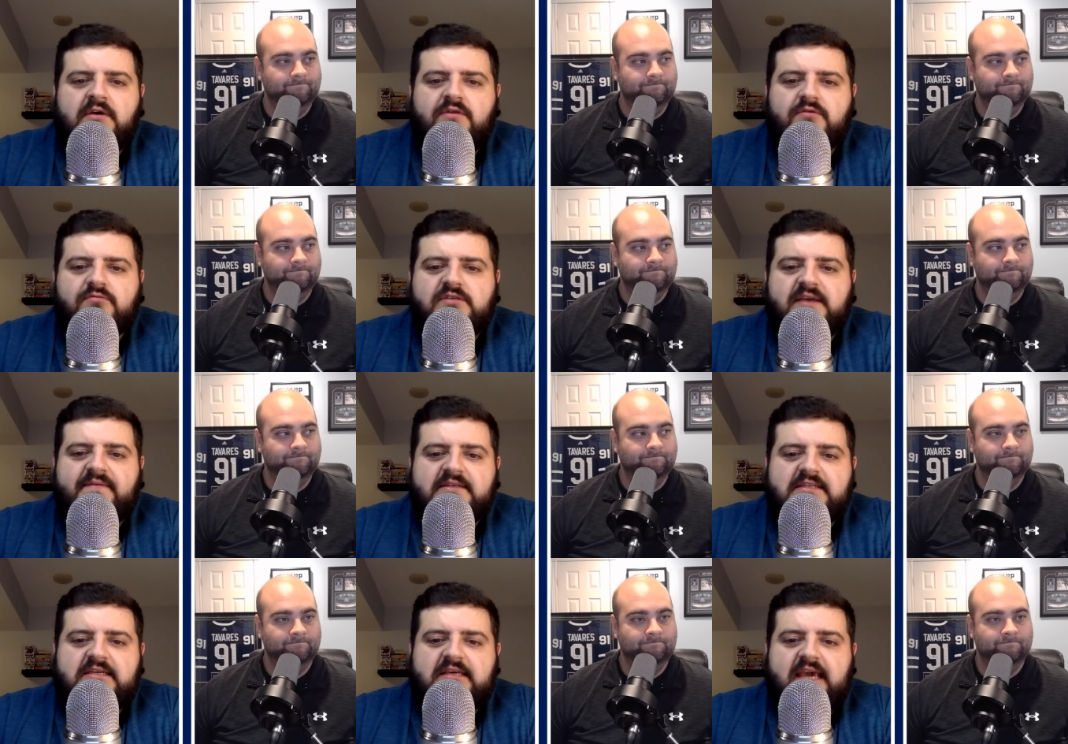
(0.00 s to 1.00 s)
Speaker 1: through
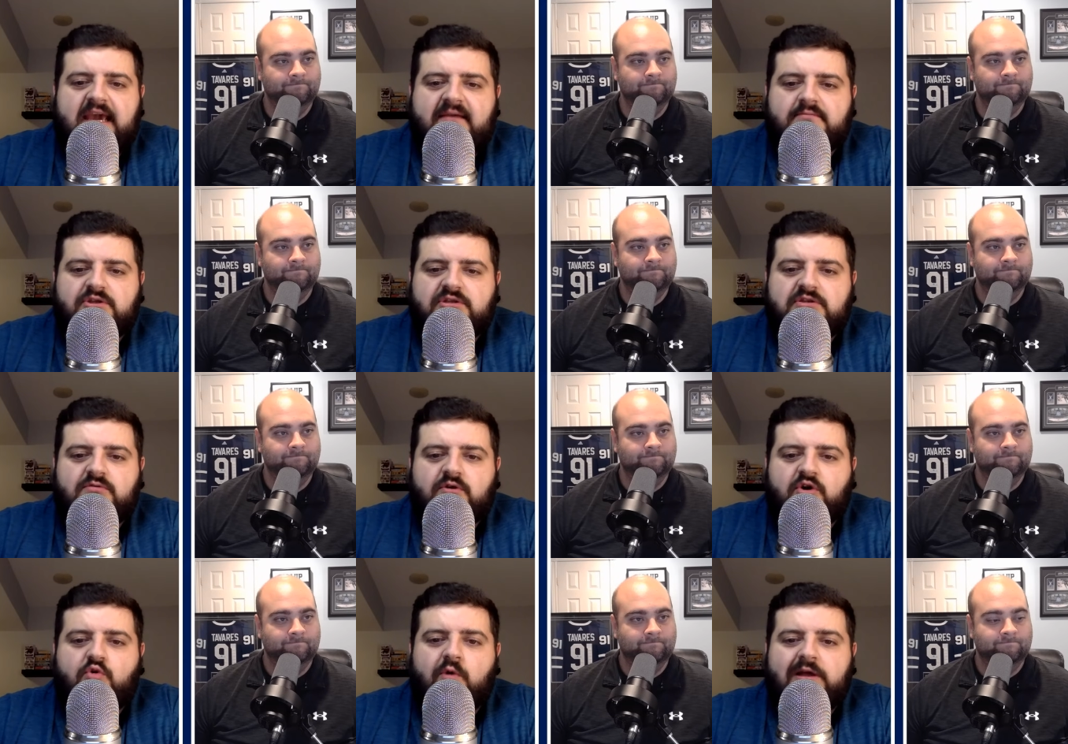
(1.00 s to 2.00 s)
17 games. Just doing a
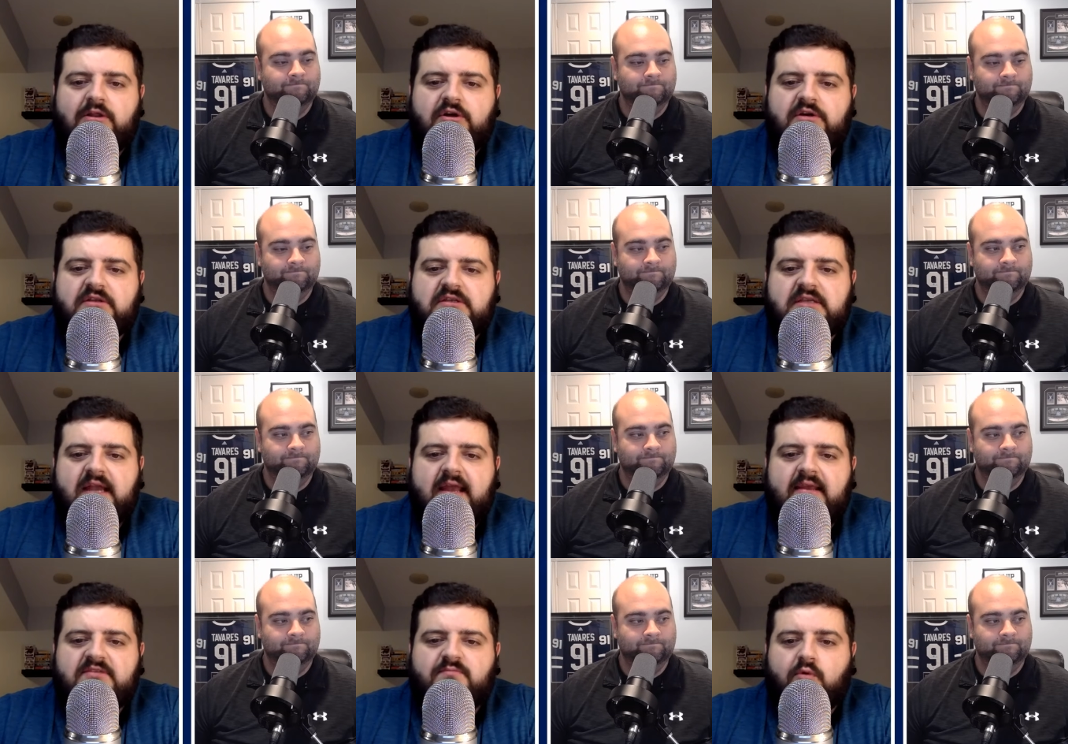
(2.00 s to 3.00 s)
quick look at the
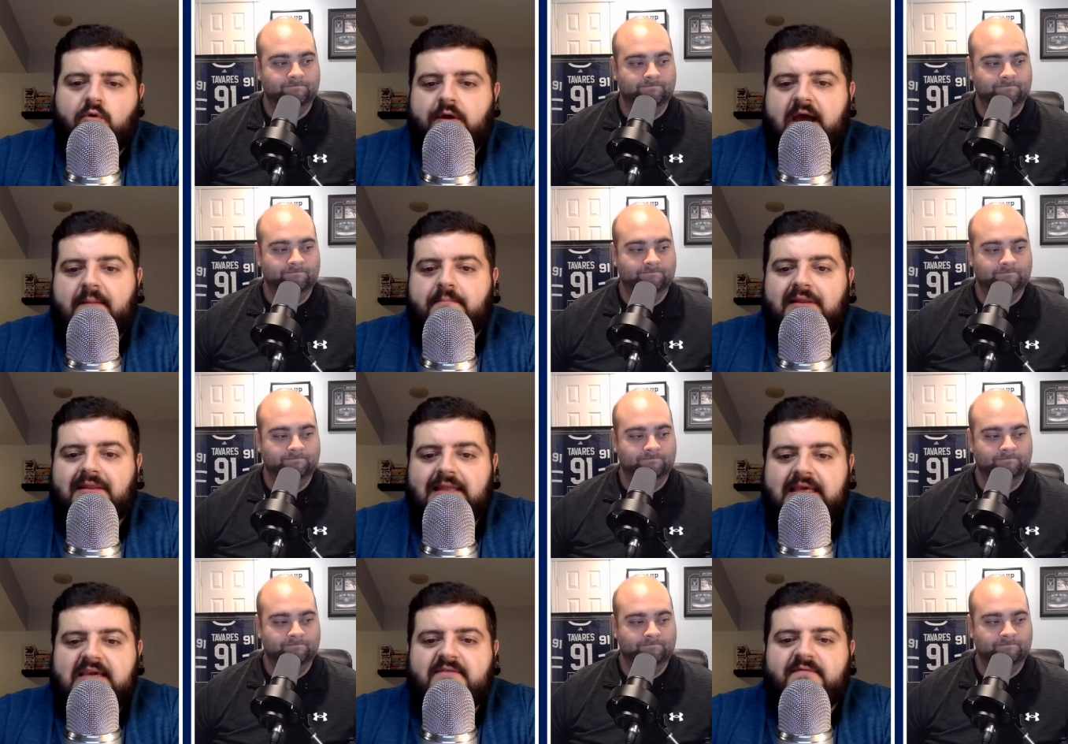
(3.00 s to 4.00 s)
standings board, I
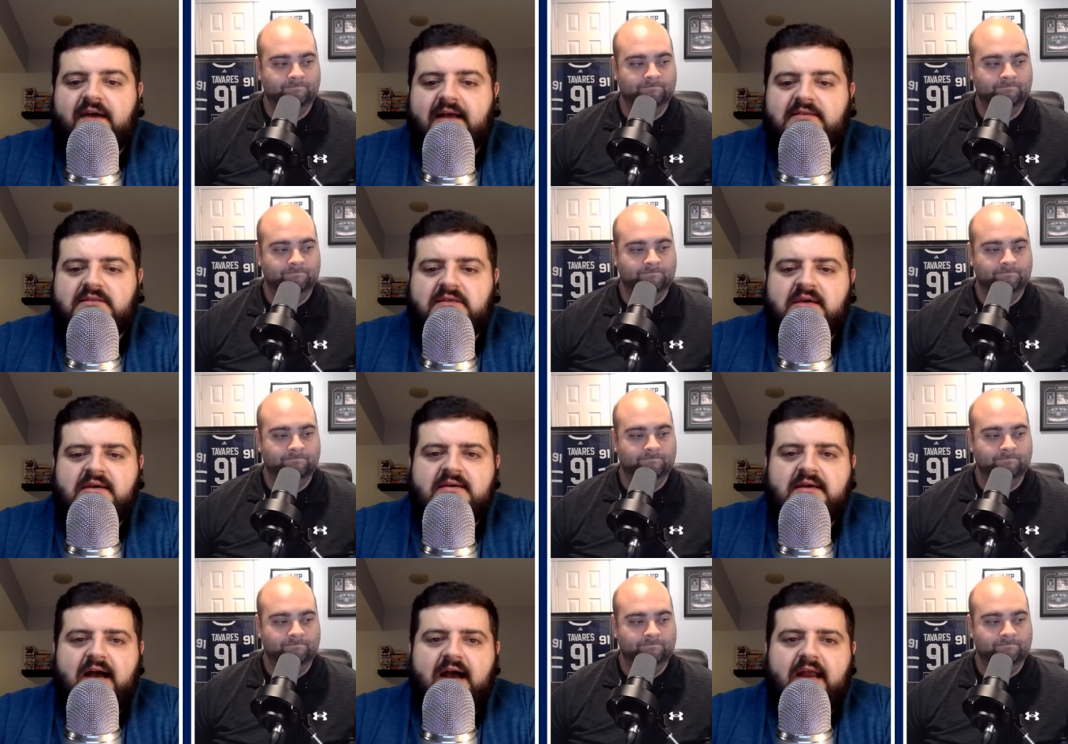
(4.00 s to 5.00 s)
believe that's
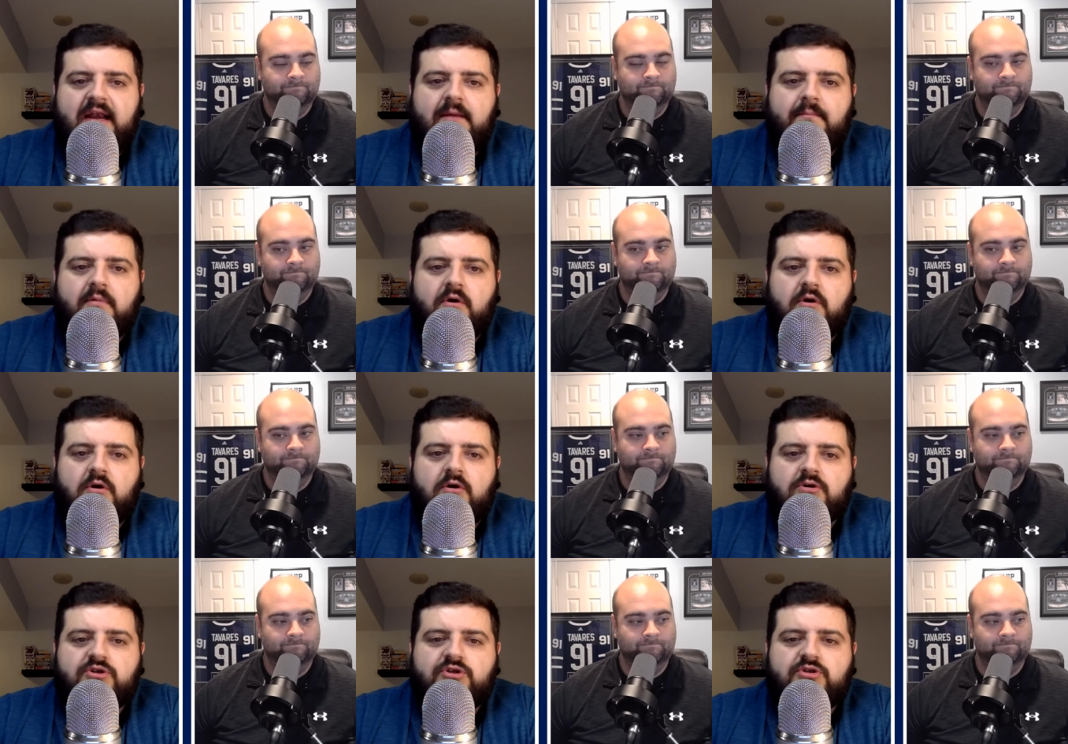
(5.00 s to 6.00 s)
uh,
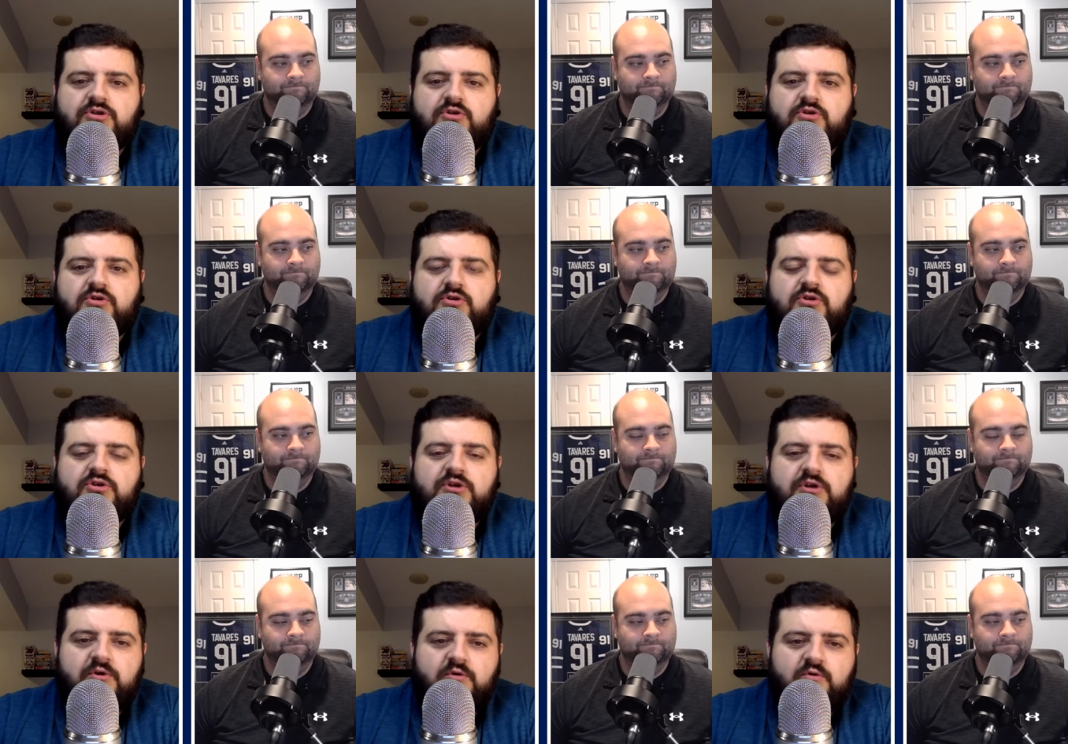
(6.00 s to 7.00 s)
number
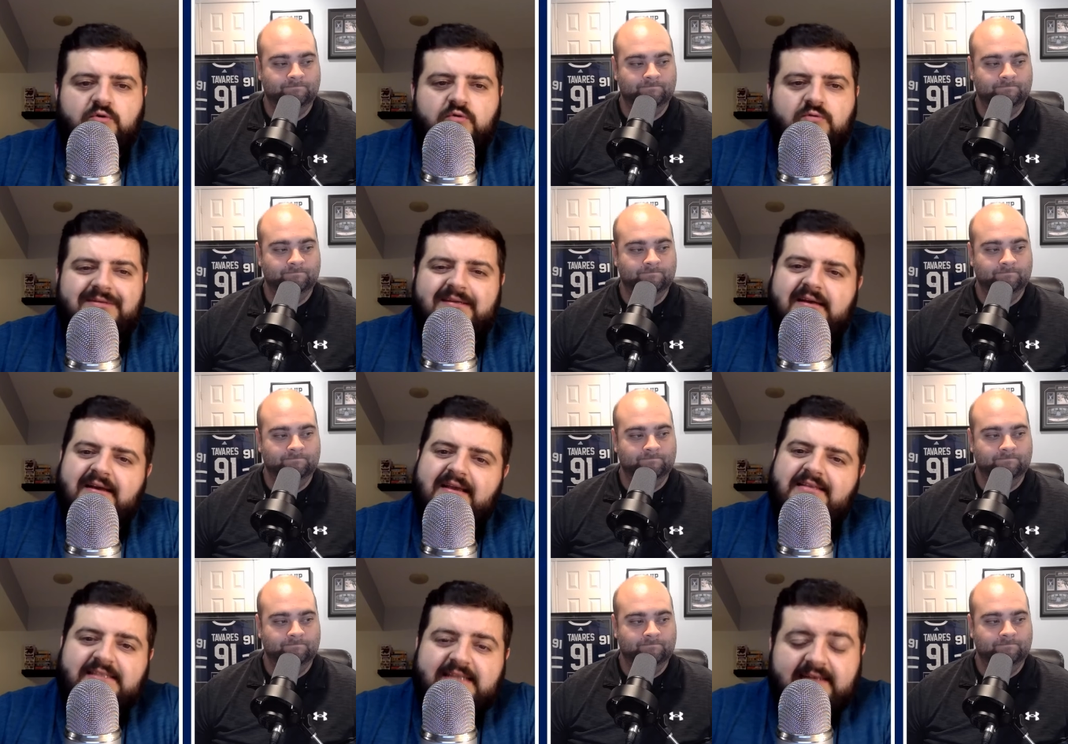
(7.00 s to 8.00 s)
two. Uh,
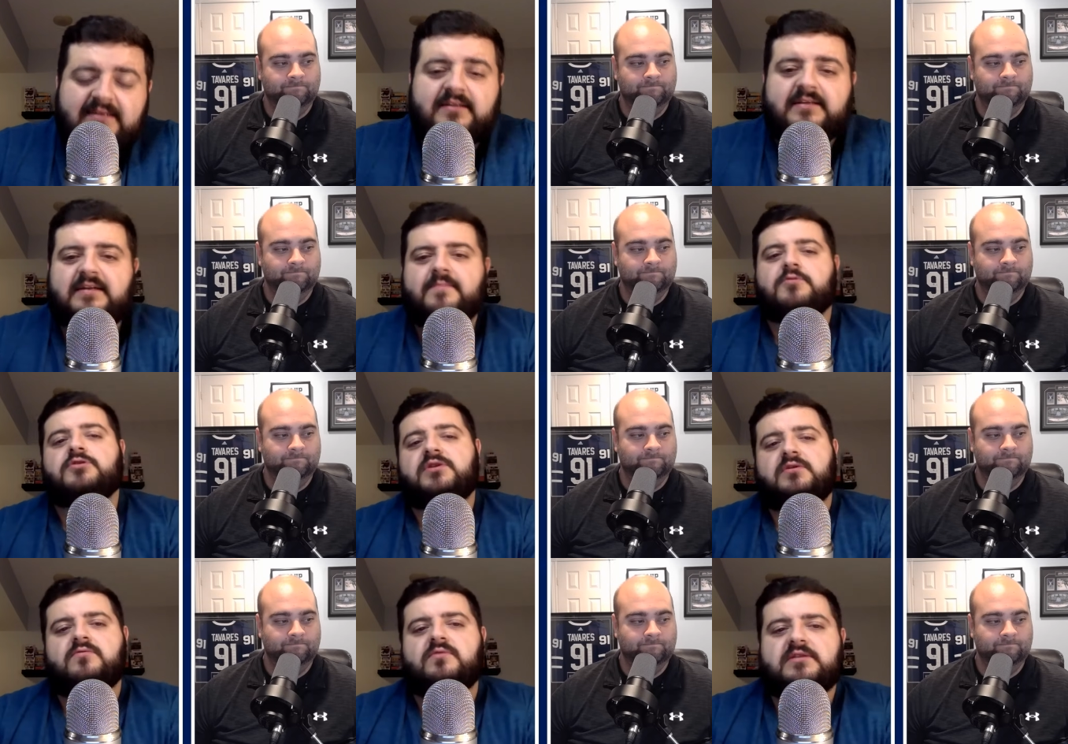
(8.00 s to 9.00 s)
it's technically number
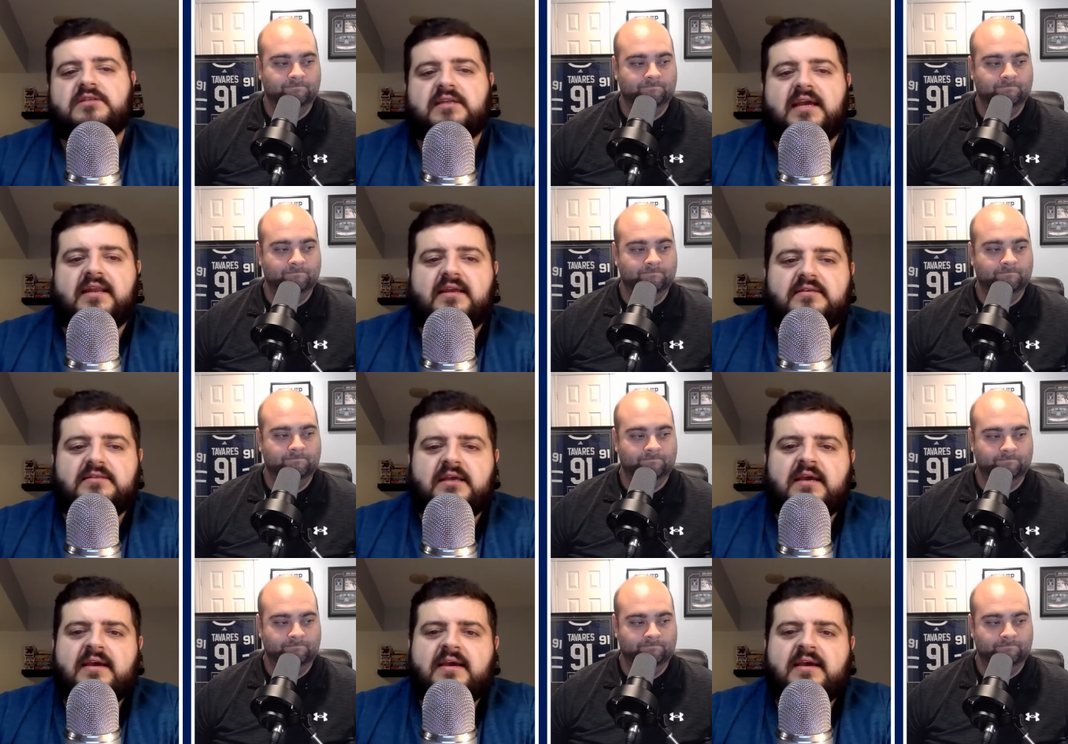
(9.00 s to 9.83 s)
two in the standings.